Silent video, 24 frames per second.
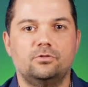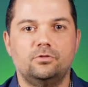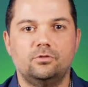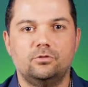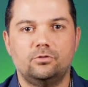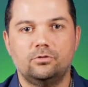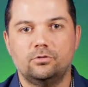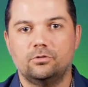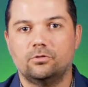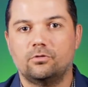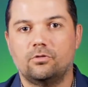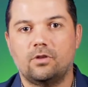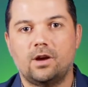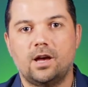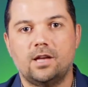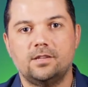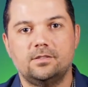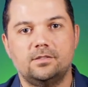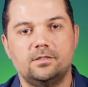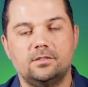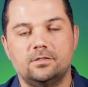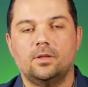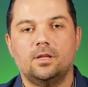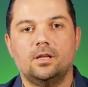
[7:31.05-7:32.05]
due to a
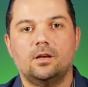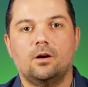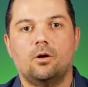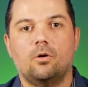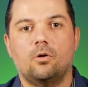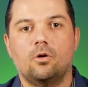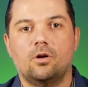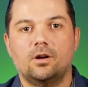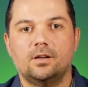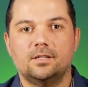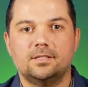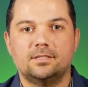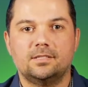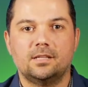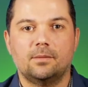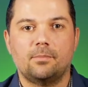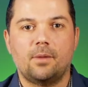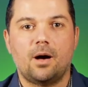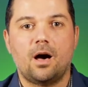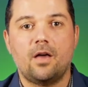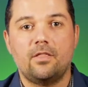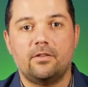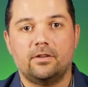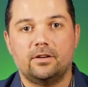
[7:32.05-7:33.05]
crisis or some
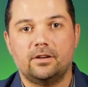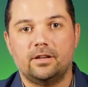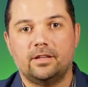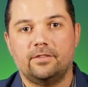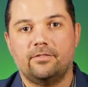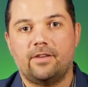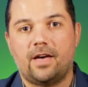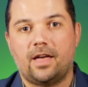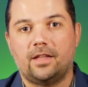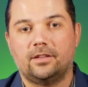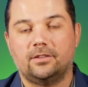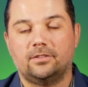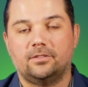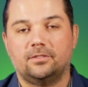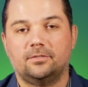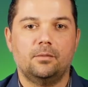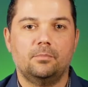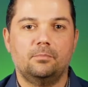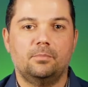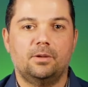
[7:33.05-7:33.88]
other event.